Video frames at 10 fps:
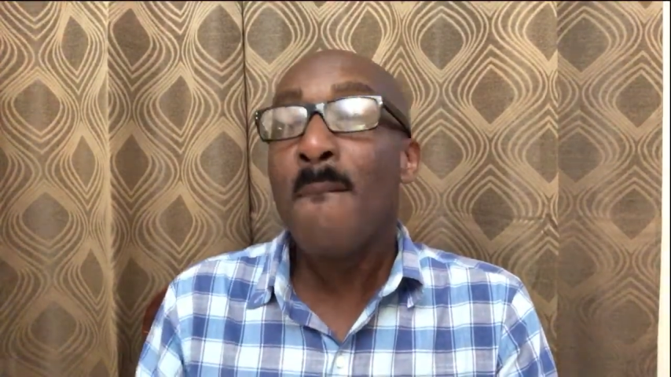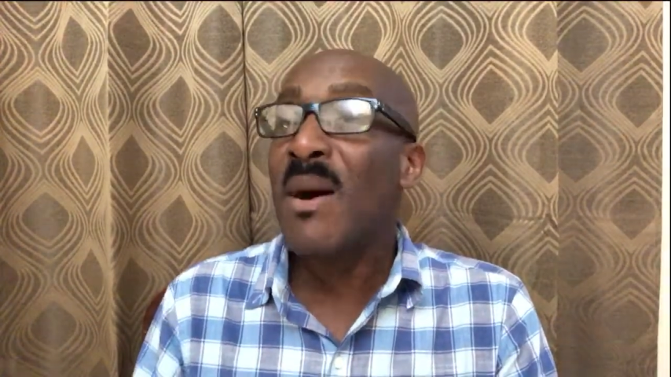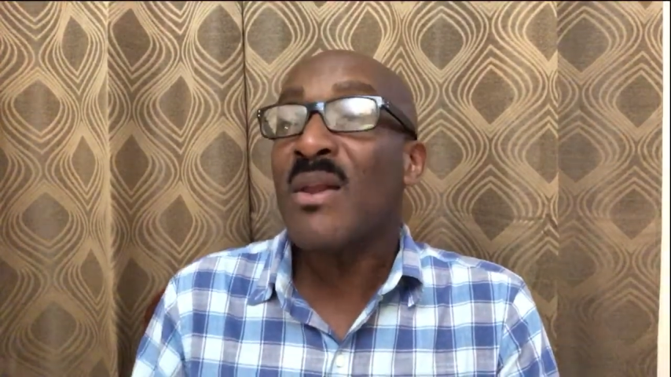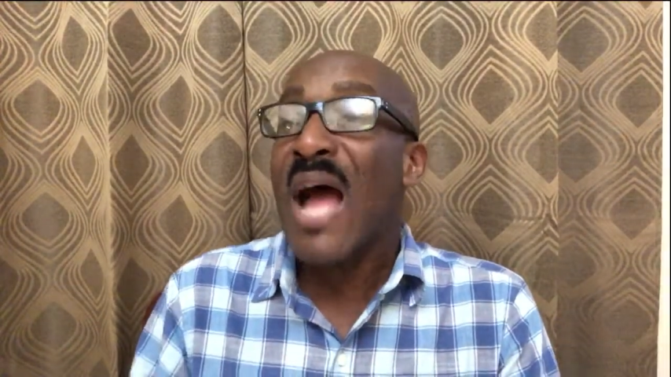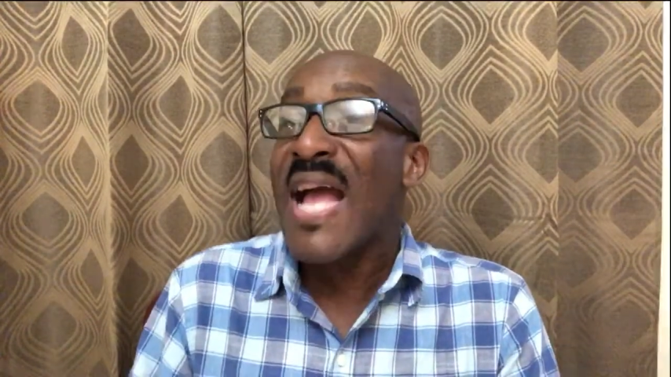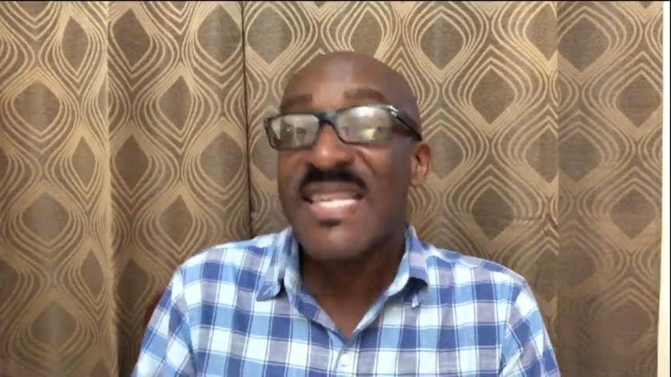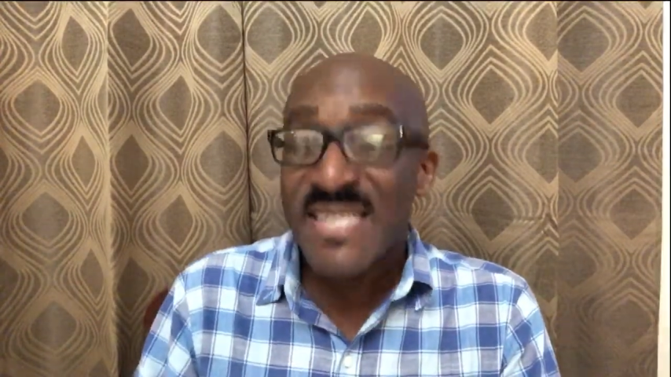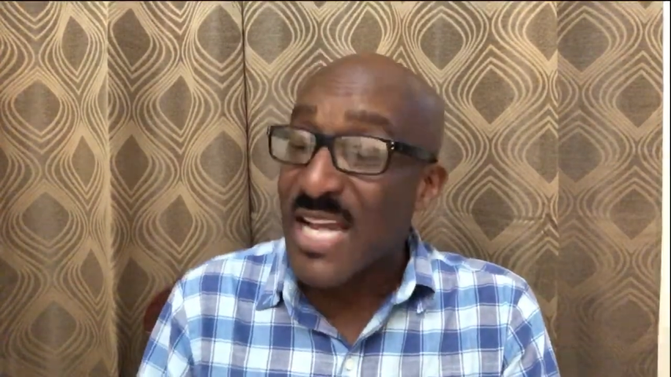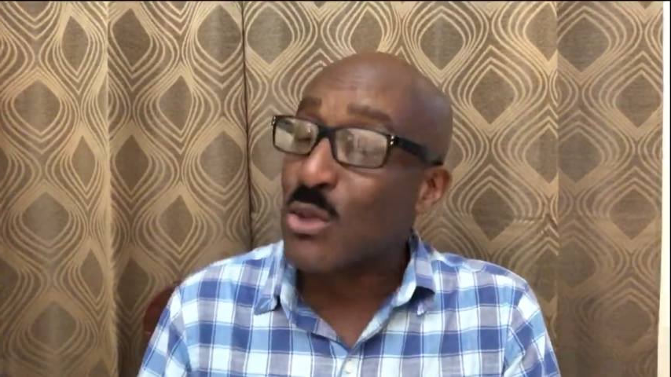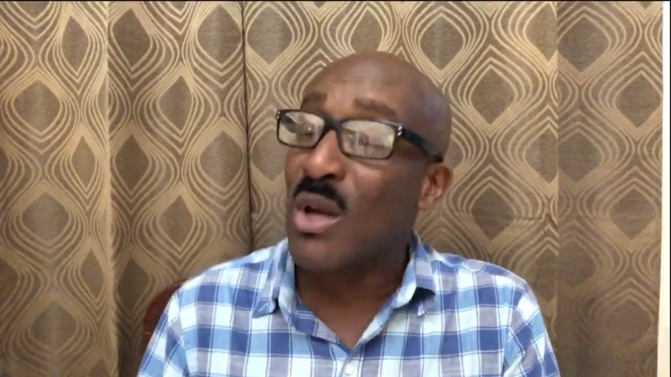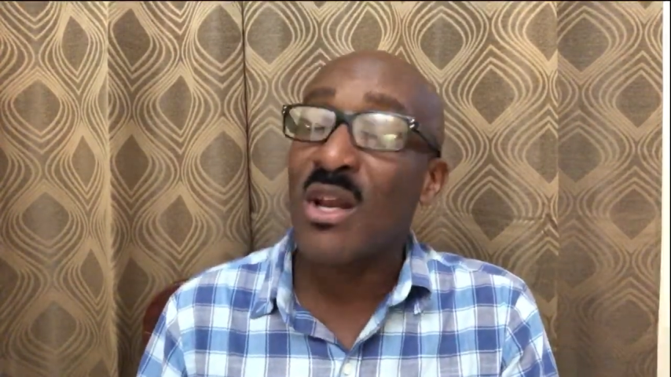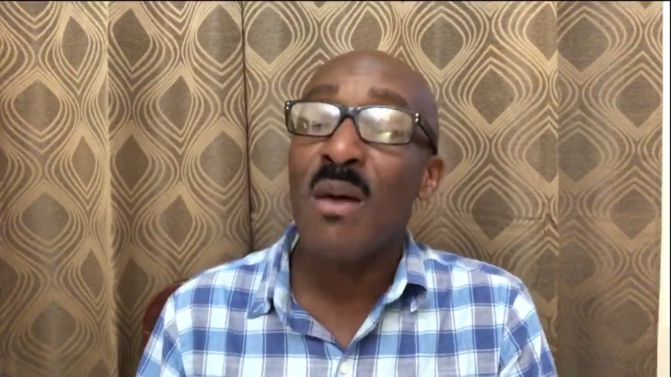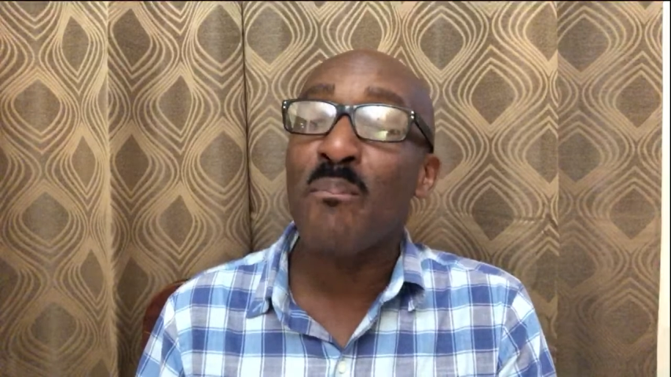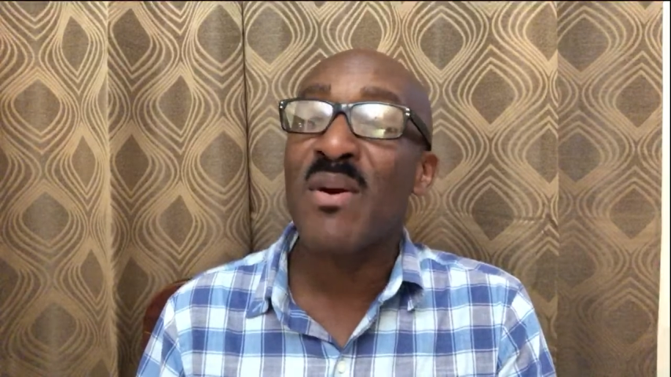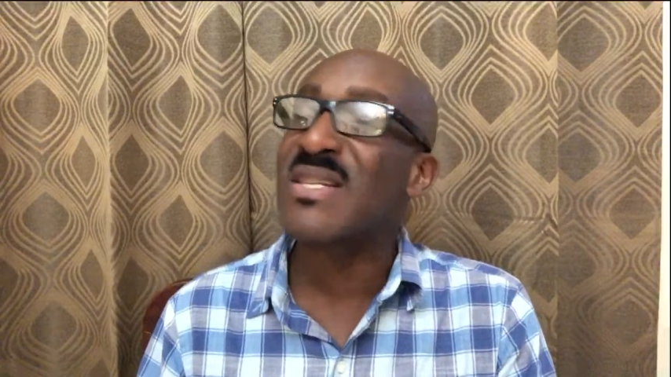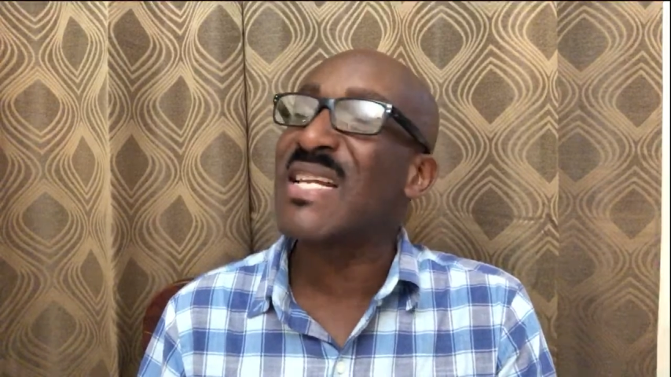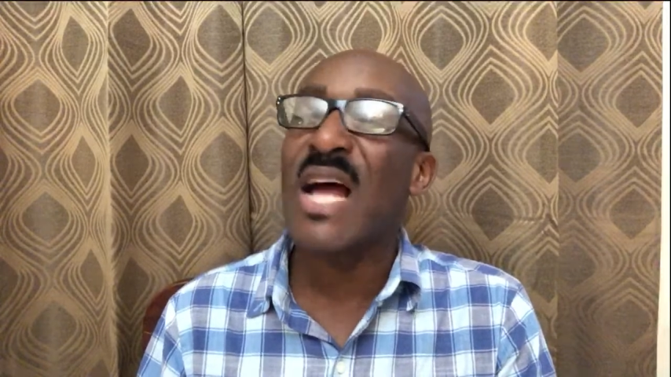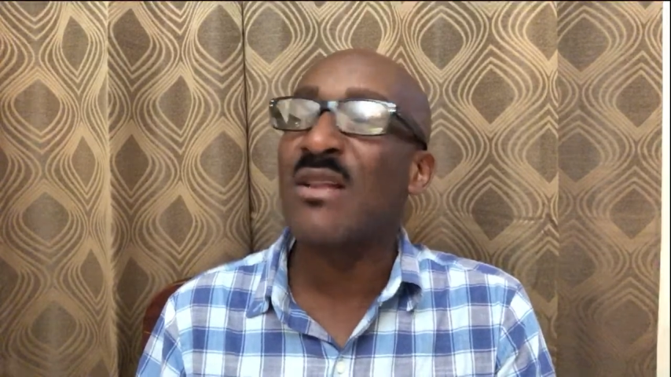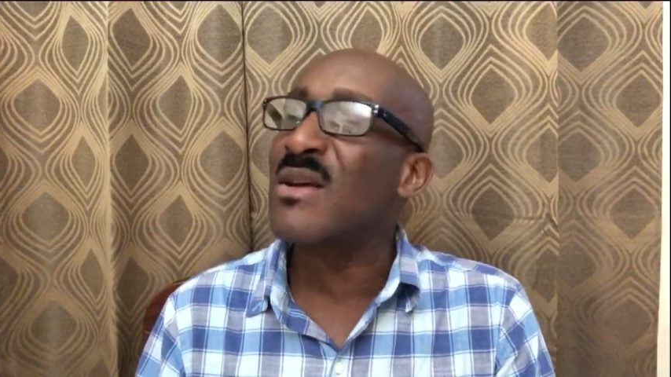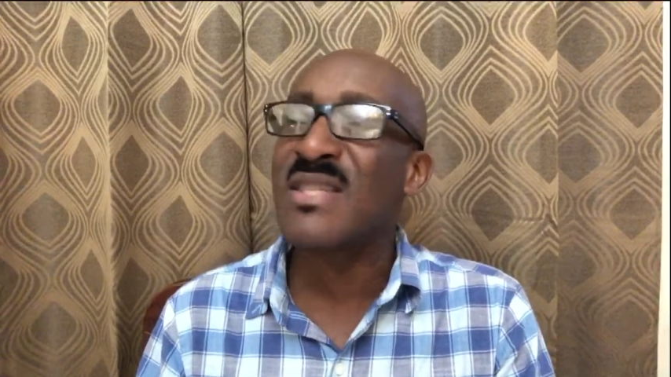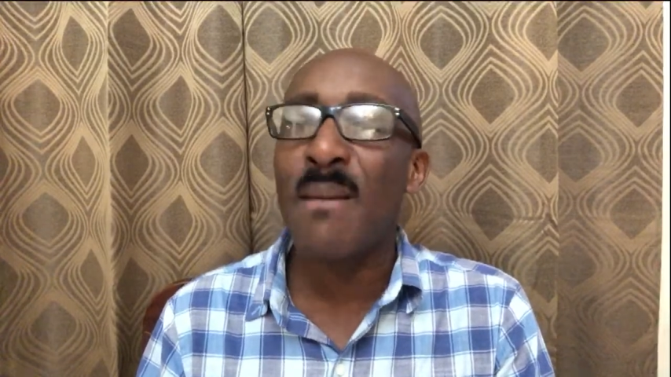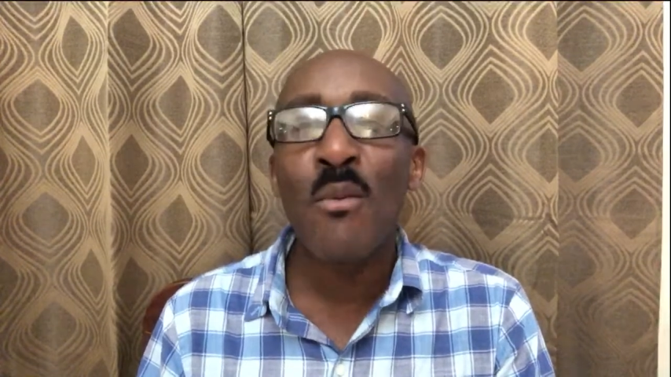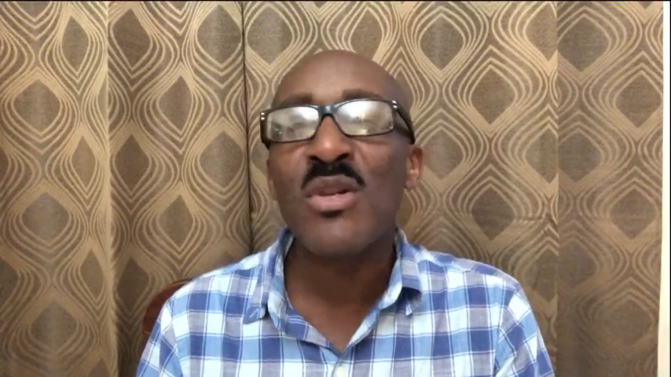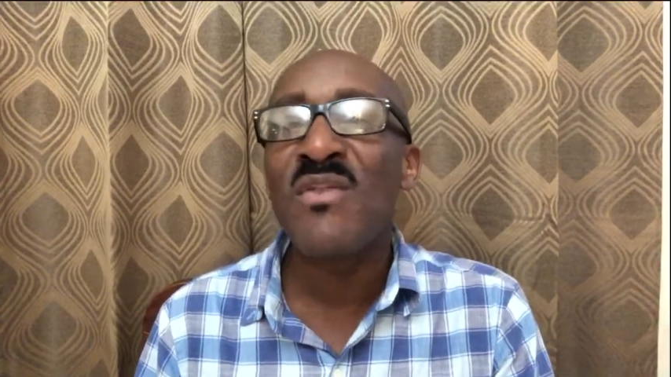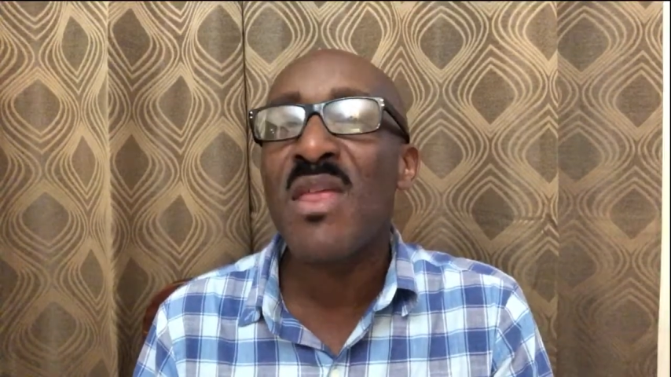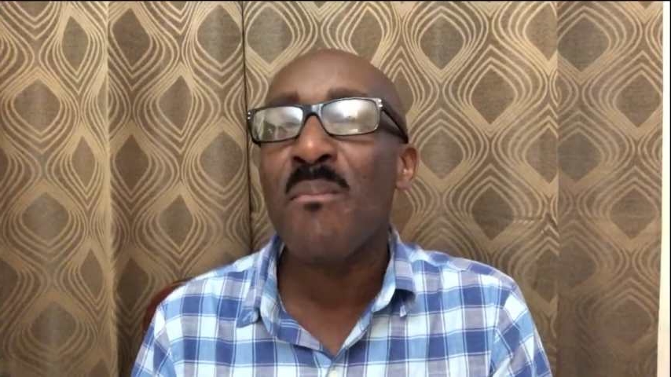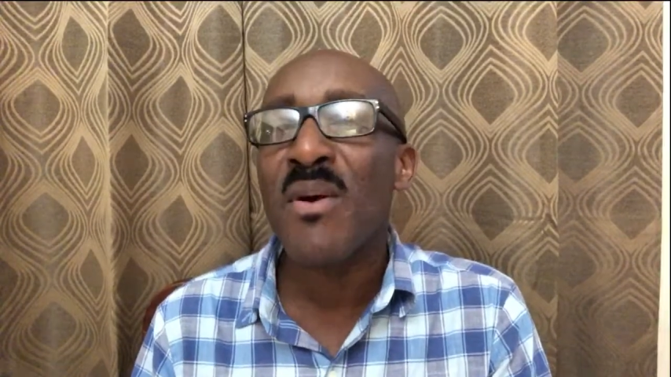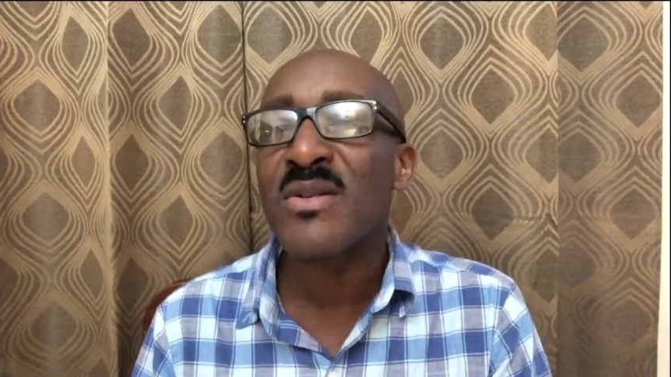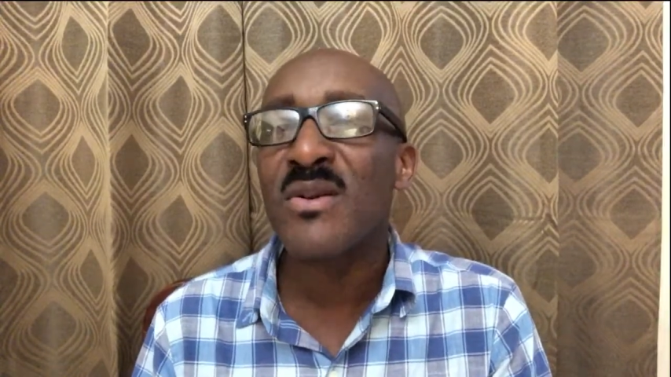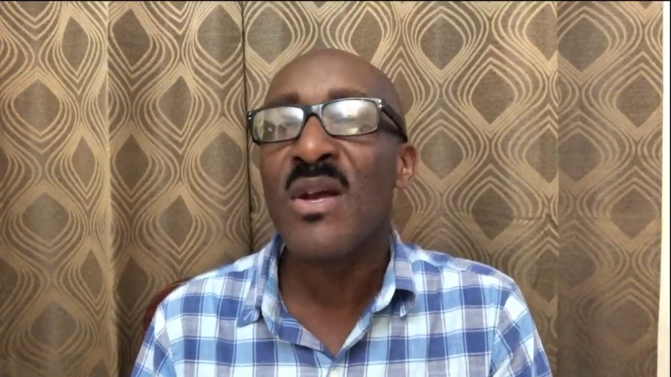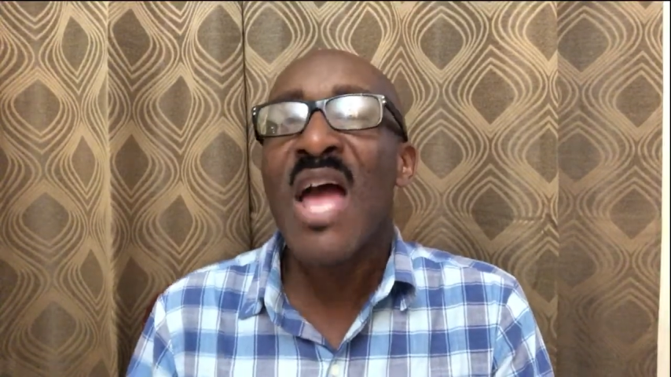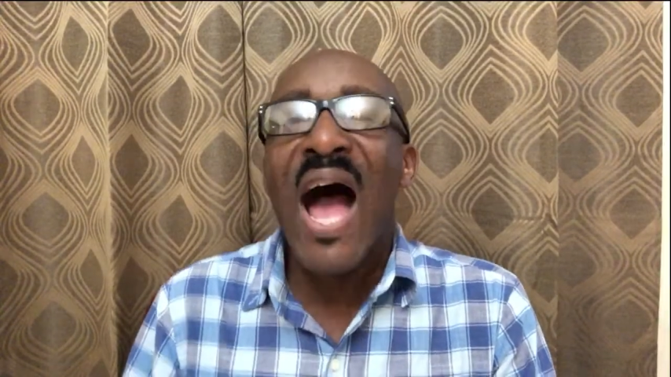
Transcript: But I say to another person that does not motivate the person.